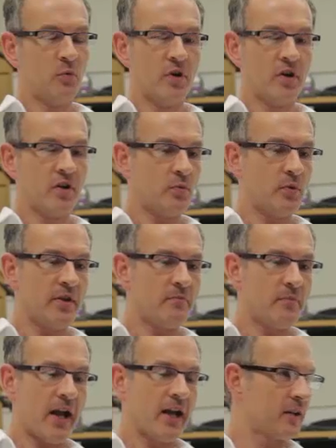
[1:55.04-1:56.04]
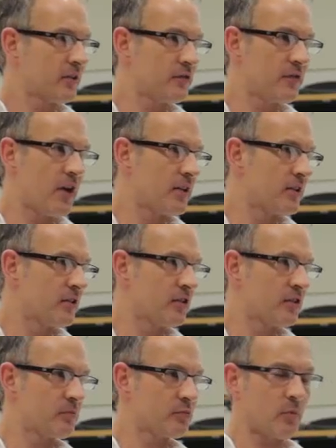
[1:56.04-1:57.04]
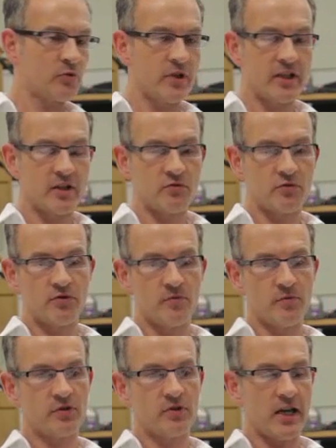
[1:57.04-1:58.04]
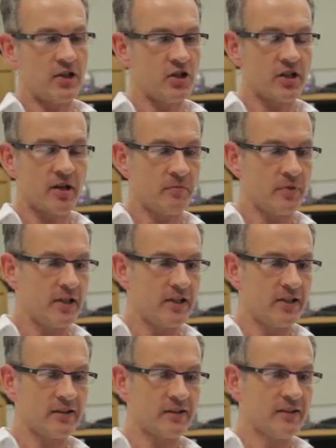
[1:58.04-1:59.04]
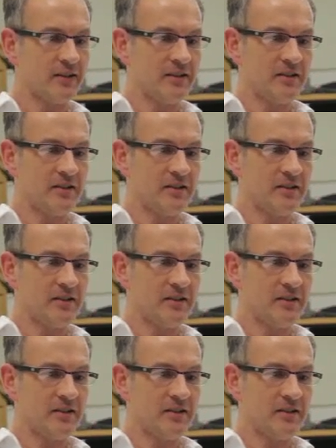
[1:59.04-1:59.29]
work with banks, funds, prop trading groups, energy companies,